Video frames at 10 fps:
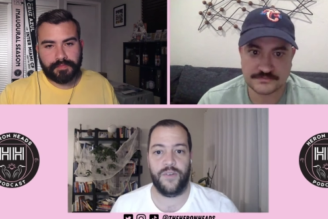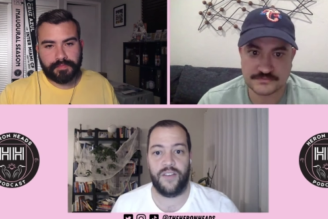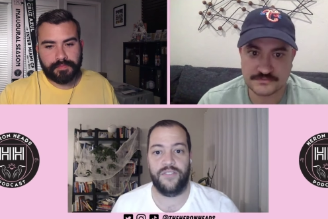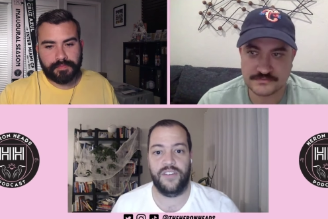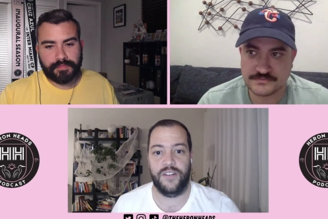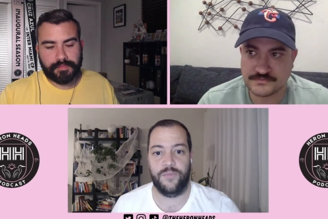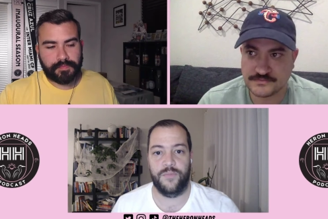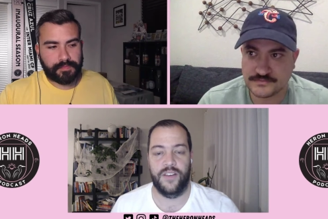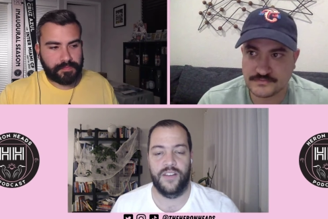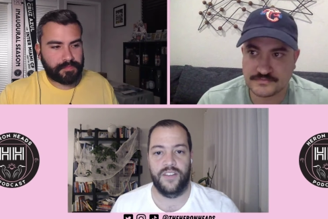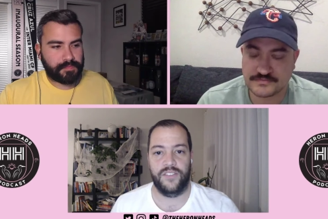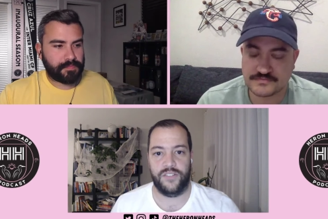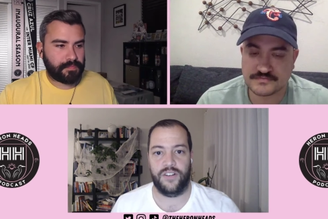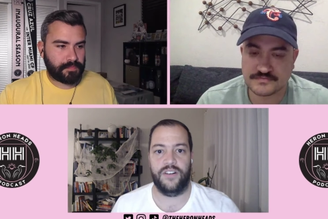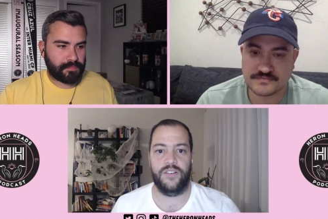Speaker 1: We have seen them
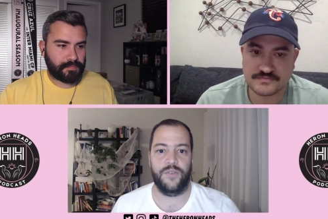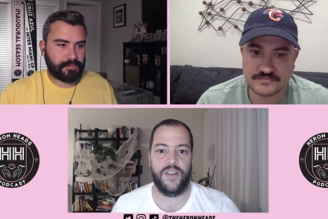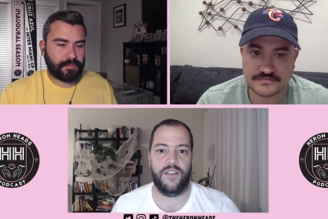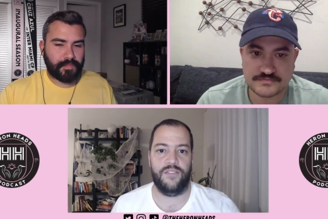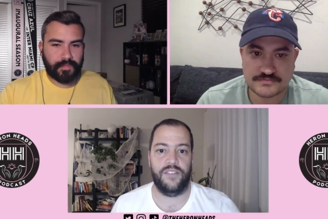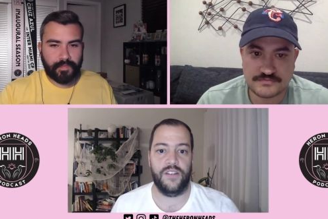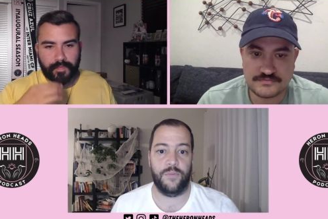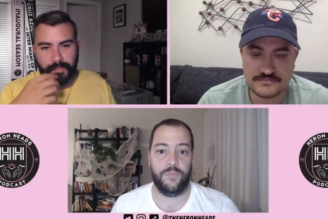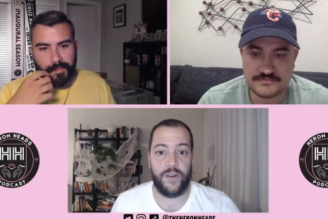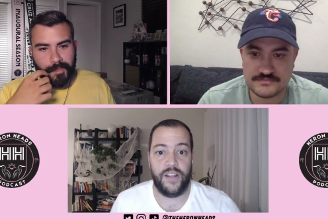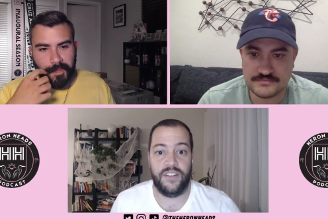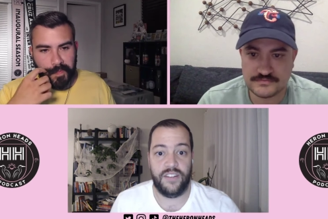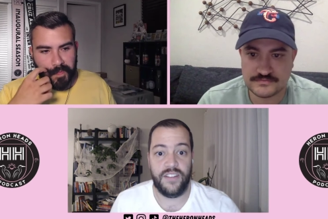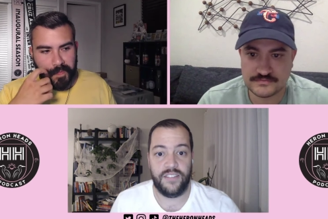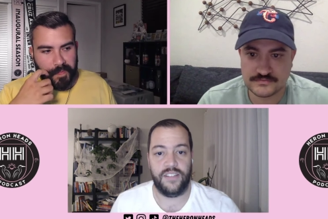start, we have seen him play
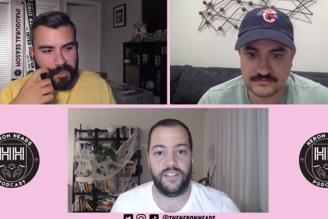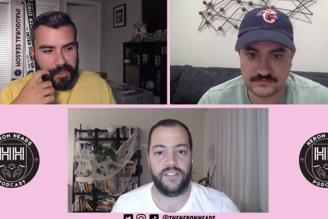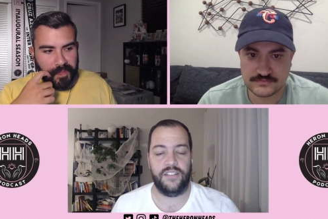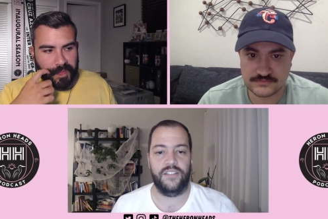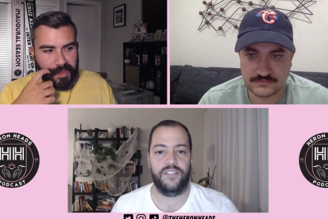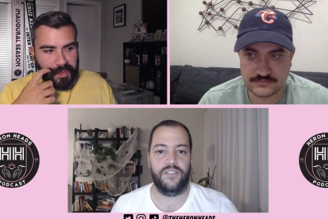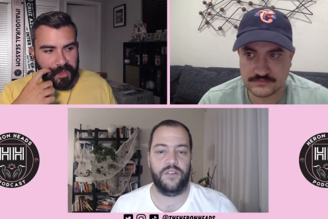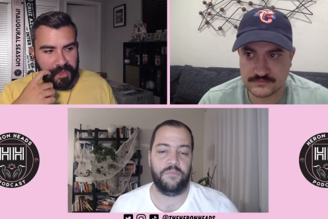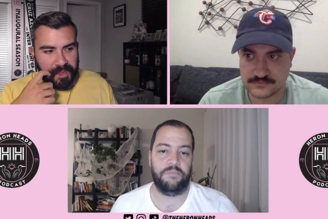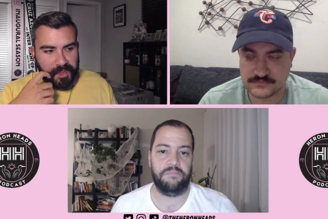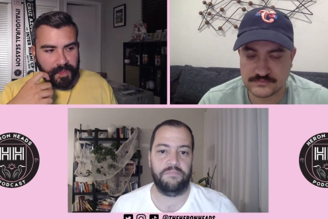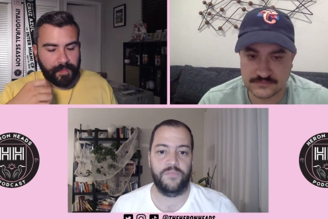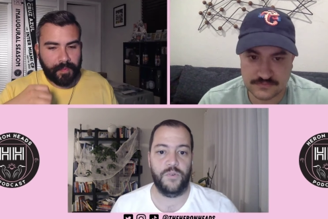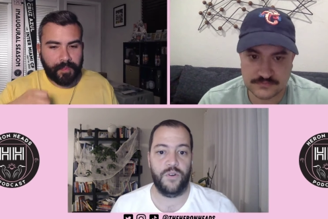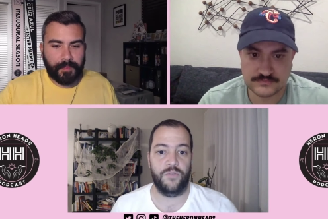decent. So
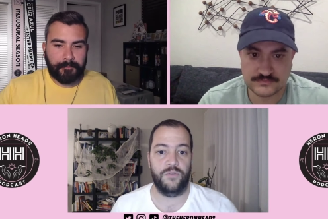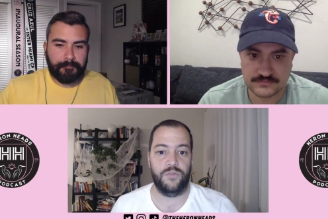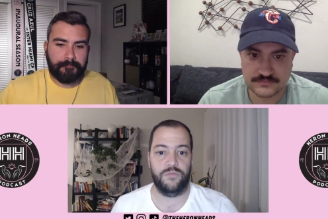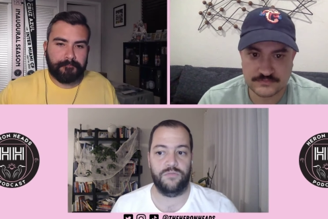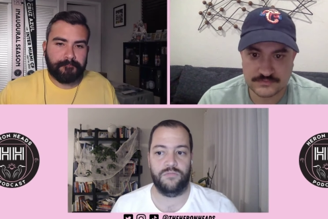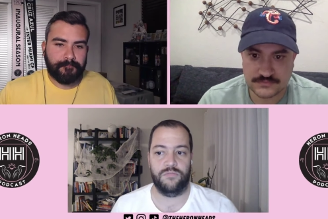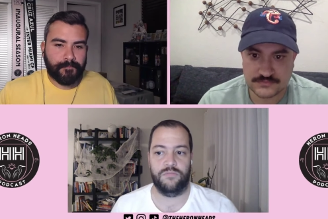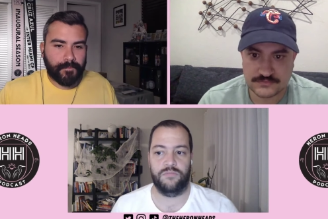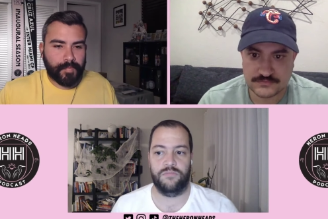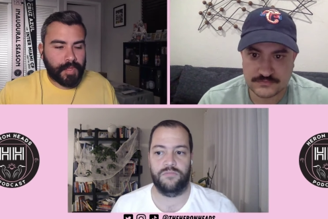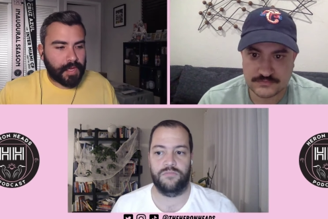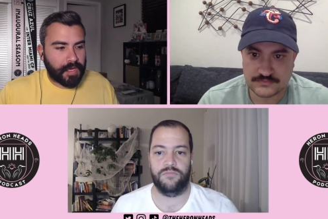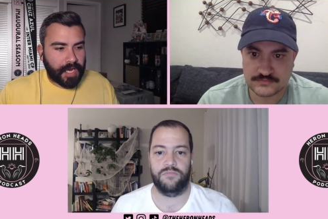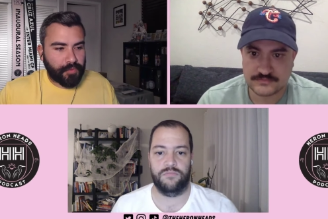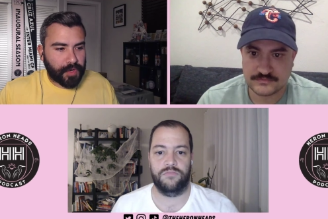who knows?
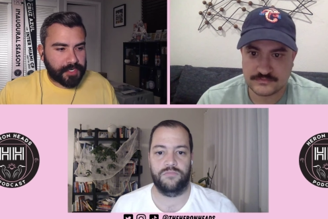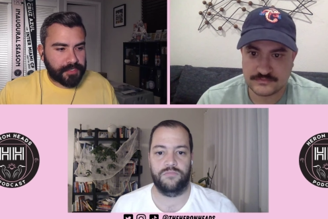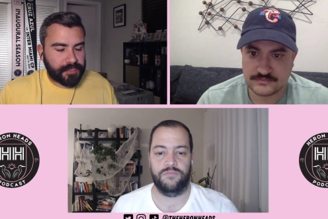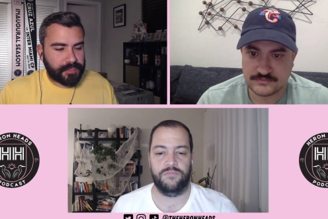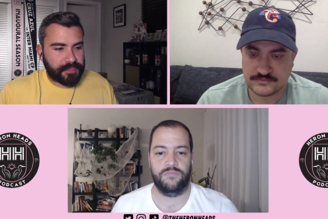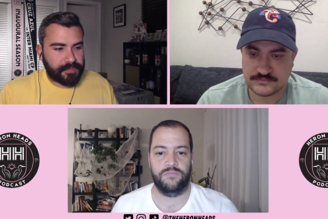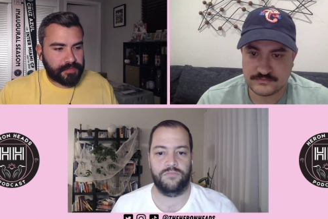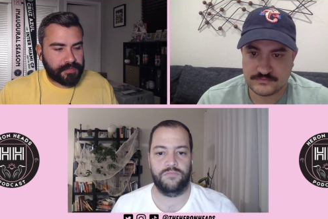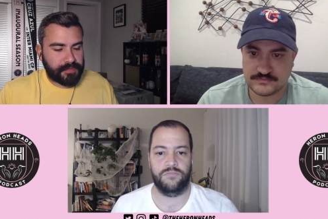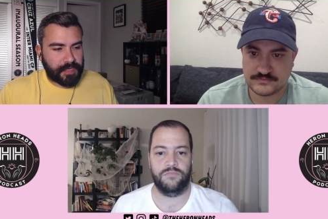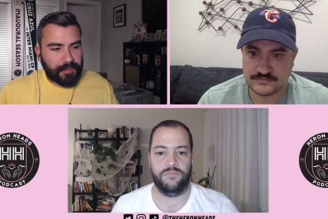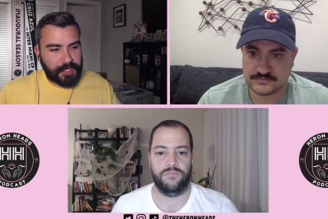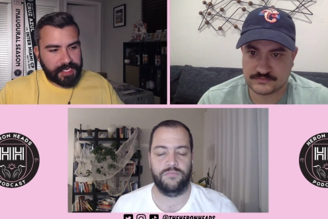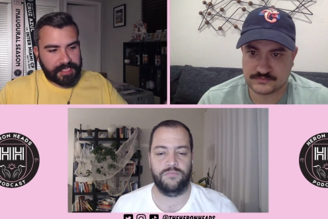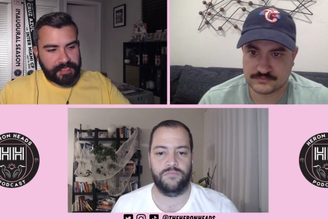
Speaker 2: I wonder. I'm
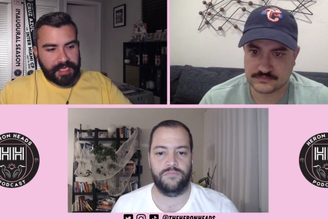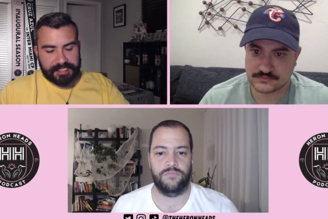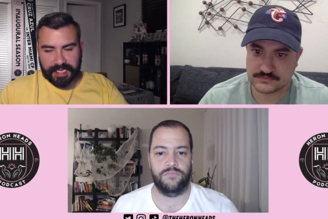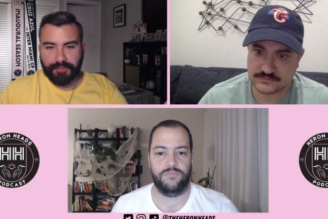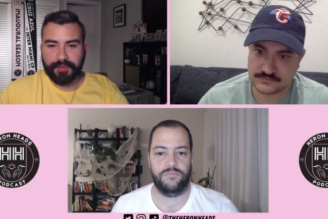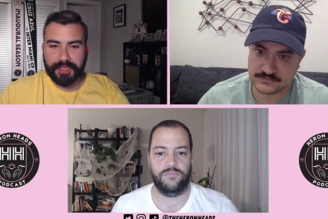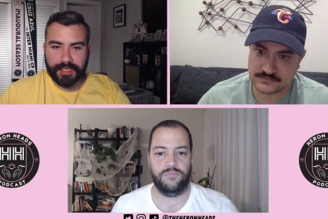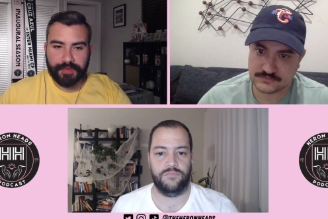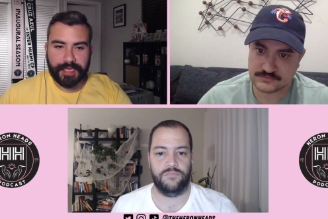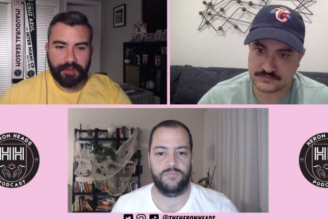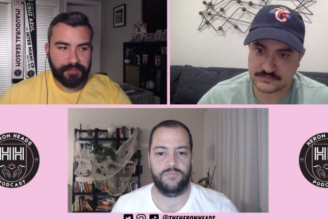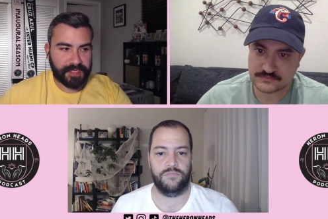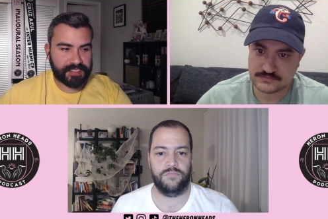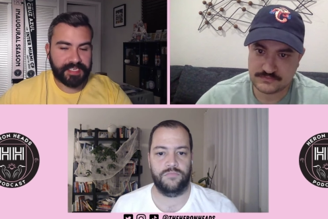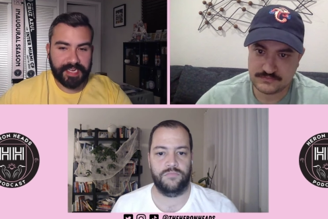looking at the last time we played without
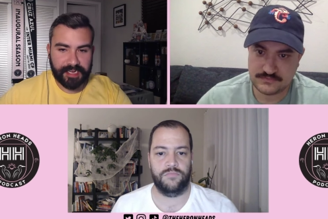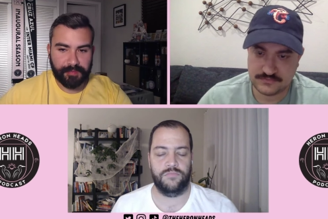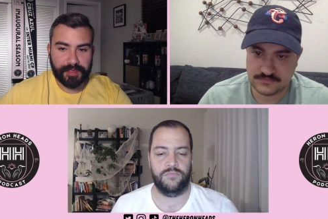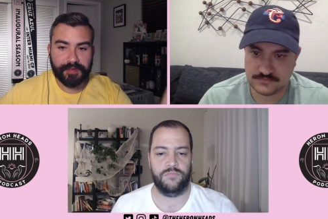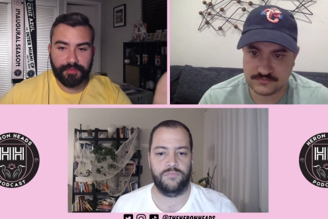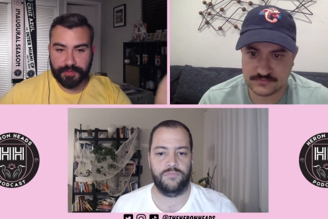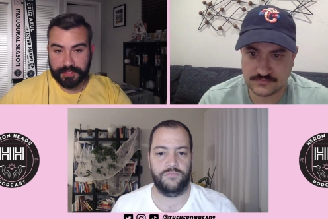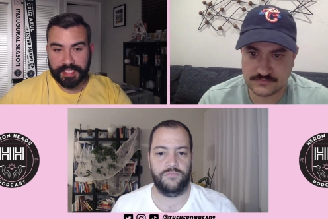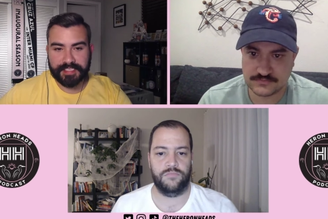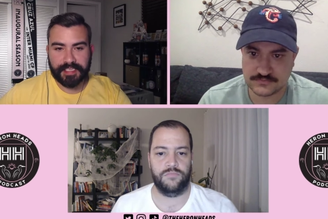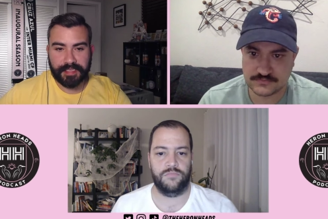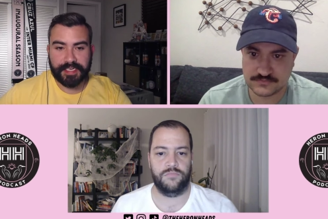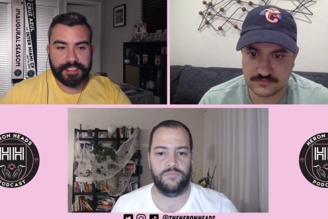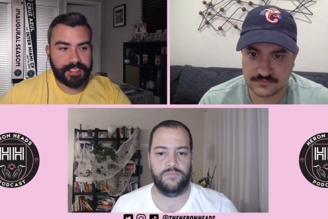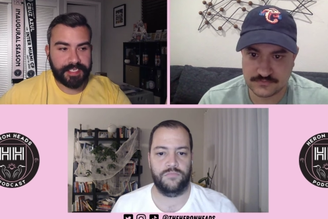Messi and Alba, which was against
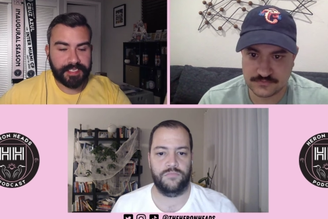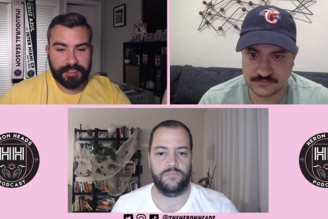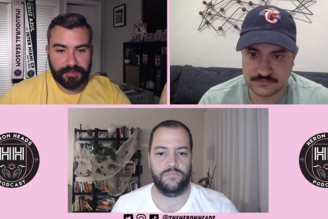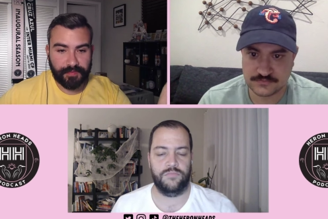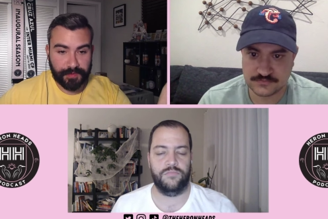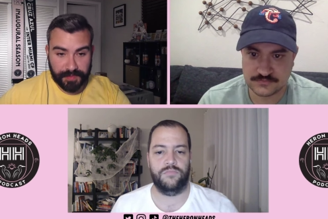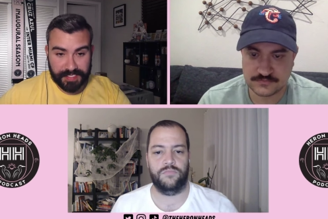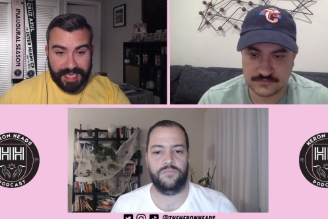Atlanta City, which was an